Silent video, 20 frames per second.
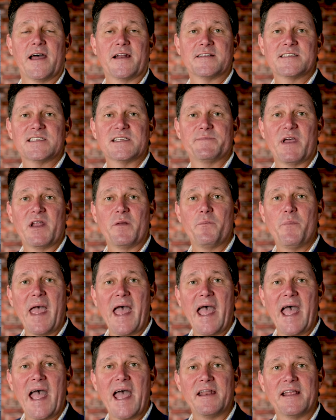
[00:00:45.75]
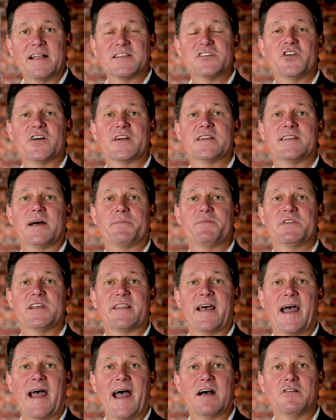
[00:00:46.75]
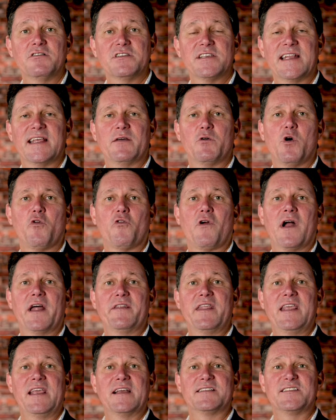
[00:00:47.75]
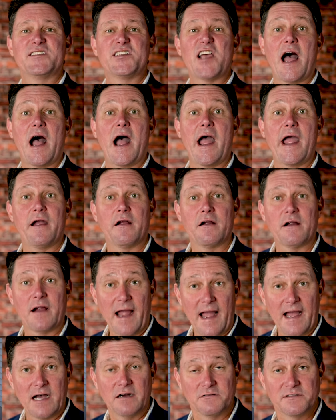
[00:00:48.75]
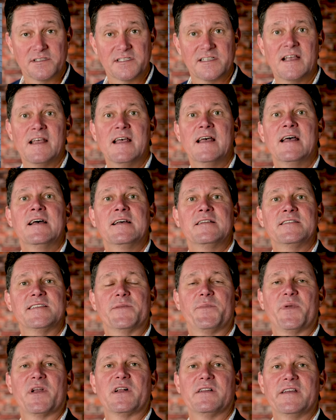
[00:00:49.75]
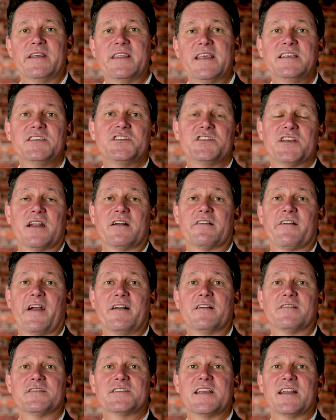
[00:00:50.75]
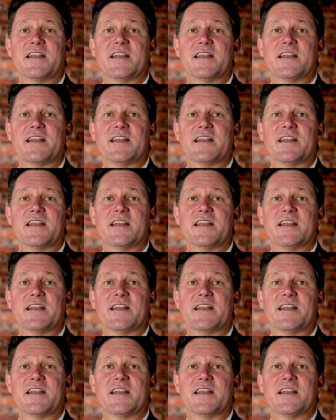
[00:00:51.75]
on a cement pad. It's hooked up to the house, and it will run the entire house. Typically, these generators